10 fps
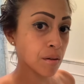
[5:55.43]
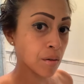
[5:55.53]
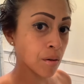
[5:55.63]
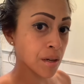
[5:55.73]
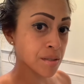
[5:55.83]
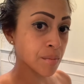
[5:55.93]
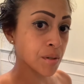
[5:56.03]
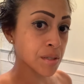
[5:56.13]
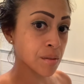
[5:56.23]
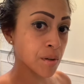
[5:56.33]
Awesome,
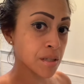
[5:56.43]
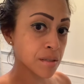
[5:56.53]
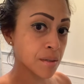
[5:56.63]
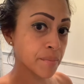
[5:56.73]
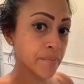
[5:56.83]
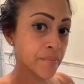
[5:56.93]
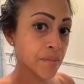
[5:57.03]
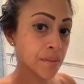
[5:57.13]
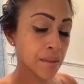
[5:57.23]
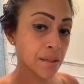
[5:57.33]
awesome, awesome.
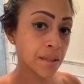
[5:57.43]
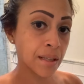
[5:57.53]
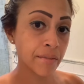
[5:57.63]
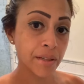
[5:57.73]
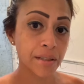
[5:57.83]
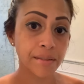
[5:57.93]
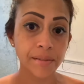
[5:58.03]
I love it.